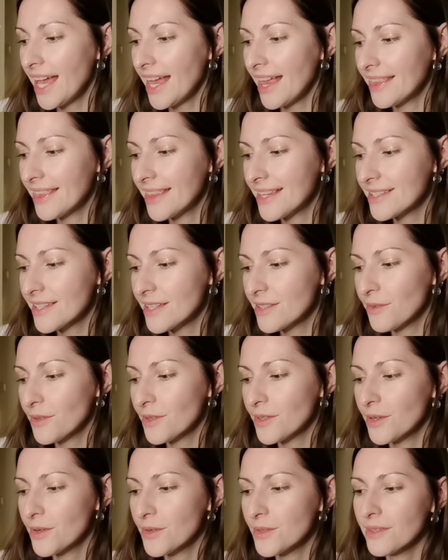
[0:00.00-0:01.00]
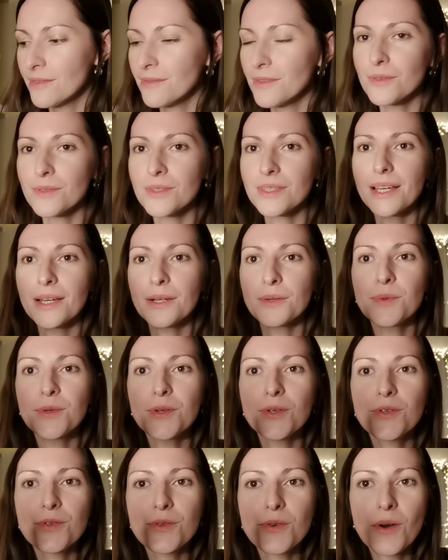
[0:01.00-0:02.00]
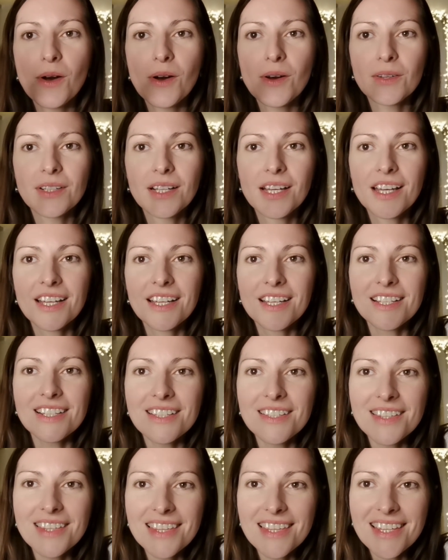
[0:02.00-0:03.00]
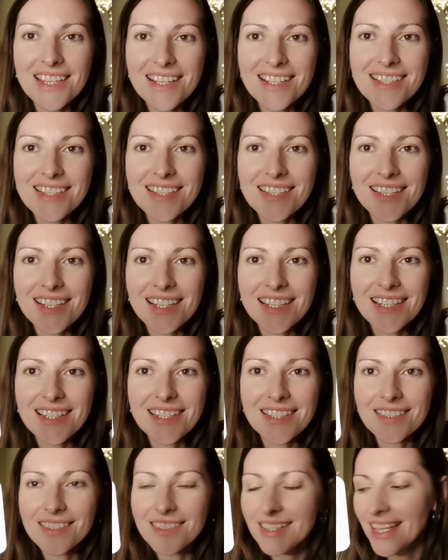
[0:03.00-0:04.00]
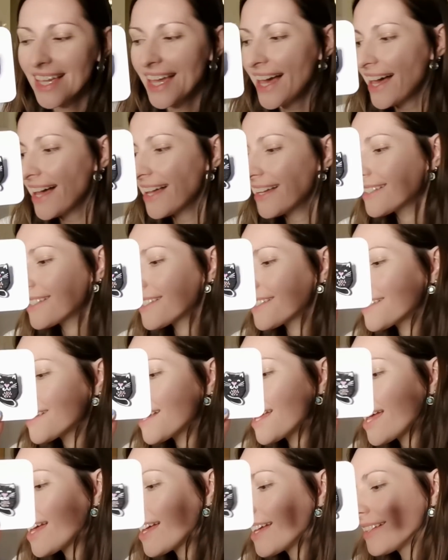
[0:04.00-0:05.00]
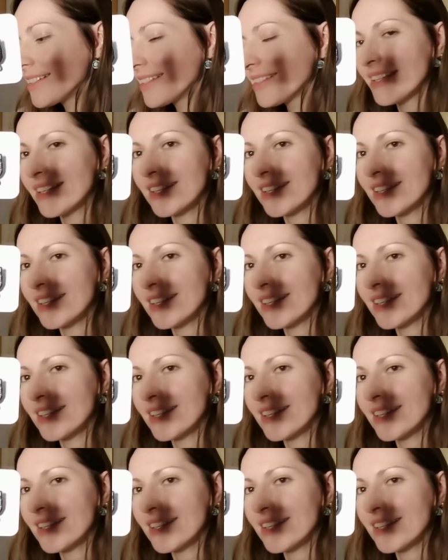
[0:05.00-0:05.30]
And this is for those of you that were drawn to this little cat and